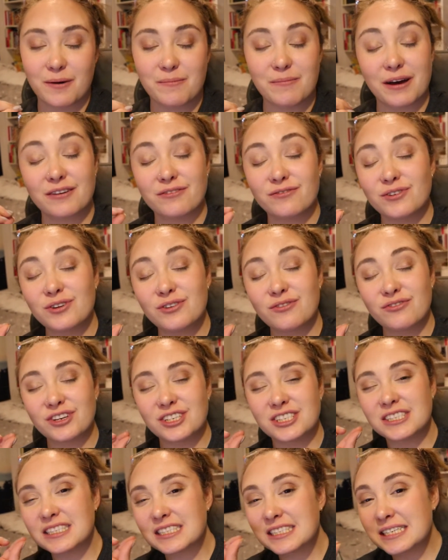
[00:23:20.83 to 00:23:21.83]
my food
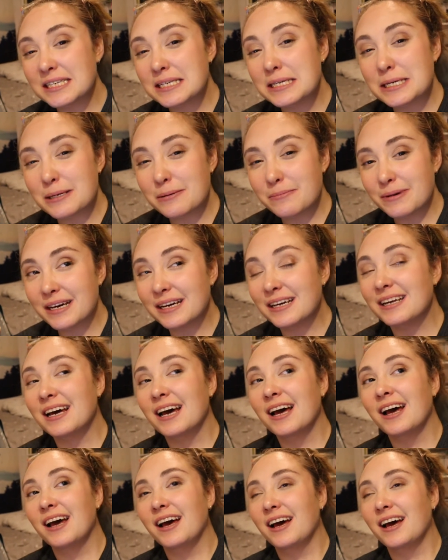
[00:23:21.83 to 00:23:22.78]
for just a little bit,